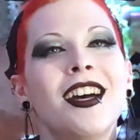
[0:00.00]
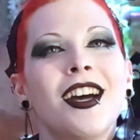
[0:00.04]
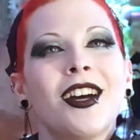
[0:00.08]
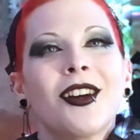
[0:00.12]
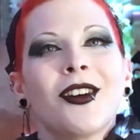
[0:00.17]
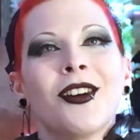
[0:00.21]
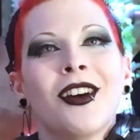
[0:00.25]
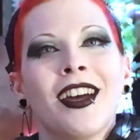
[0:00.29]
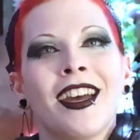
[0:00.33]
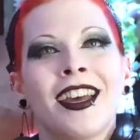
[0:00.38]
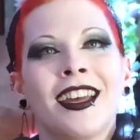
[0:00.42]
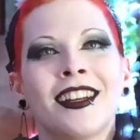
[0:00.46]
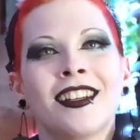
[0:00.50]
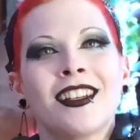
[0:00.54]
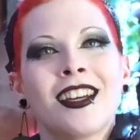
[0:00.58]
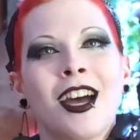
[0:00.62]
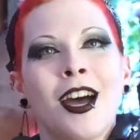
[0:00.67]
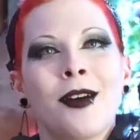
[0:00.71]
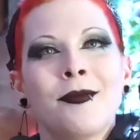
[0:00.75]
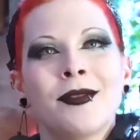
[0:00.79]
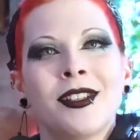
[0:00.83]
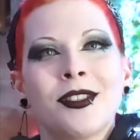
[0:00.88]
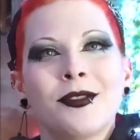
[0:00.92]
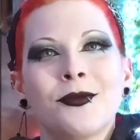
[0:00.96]
go ahead and
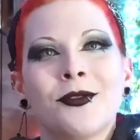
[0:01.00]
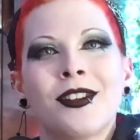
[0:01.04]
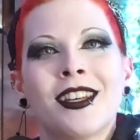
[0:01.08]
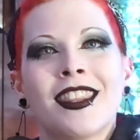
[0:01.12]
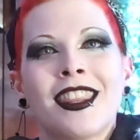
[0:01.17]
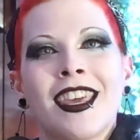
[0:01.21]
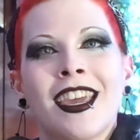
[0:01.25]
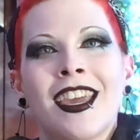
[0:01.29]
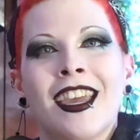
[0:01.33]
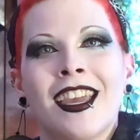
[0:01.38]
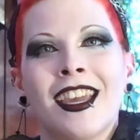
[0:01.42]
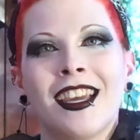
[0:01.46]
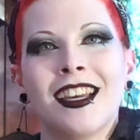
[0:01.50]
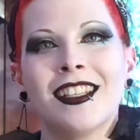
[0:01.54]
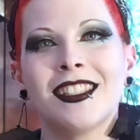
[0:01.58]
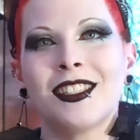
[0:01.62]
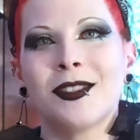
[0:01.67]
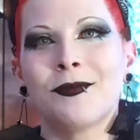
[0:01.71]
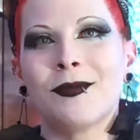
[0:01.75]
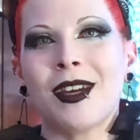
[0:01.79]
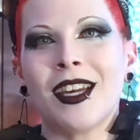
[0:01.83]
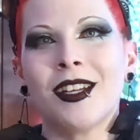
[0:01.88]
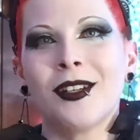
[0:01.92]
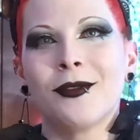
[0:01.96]
comment with a
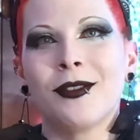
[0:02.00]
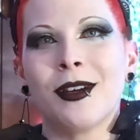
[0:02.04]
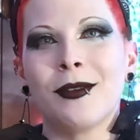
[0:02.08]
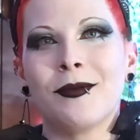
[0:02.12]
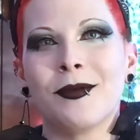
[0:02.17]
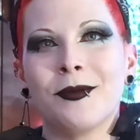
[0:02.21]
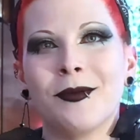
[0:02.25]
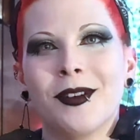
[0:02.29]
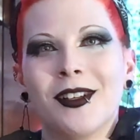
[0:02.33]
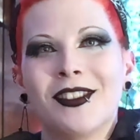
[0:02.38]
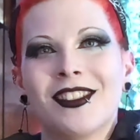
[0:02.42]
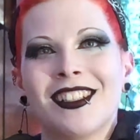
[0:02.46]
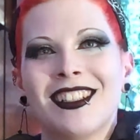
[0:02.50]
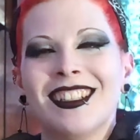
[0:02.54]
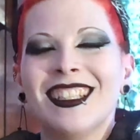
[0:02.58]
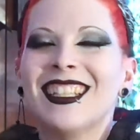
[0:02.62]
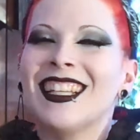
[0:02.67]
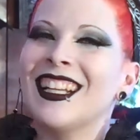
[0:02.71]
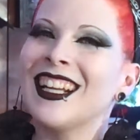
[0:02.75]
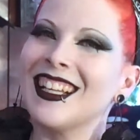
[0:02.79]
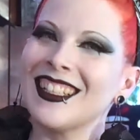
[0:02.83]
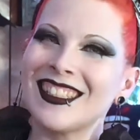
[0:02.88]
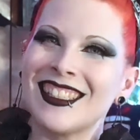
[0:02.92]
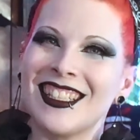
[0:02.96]
spiderweb emoji,
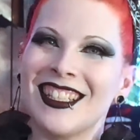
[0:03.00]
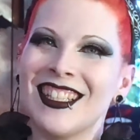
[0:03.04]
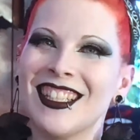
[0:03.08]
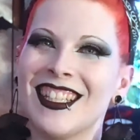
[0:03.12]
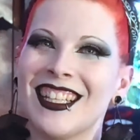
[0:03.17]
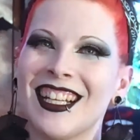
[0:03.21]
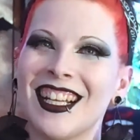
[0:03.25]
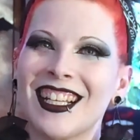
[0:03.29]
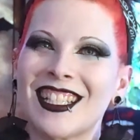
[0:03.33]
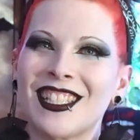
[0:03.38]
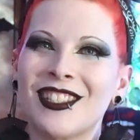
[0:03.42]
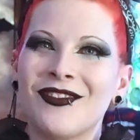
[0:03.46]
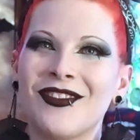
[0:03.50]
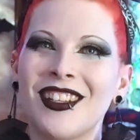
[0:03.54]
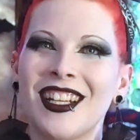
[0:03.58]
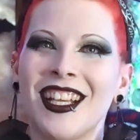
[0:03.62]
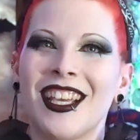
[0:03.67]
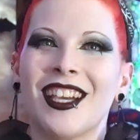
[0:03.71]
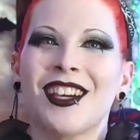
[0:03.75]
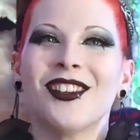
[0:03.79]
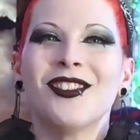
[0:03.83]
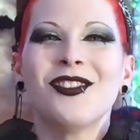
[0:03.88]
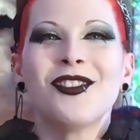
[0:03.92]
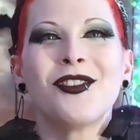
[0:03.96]
and I'll see you in the next
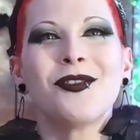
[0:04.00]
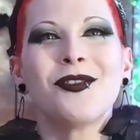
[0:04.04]
video.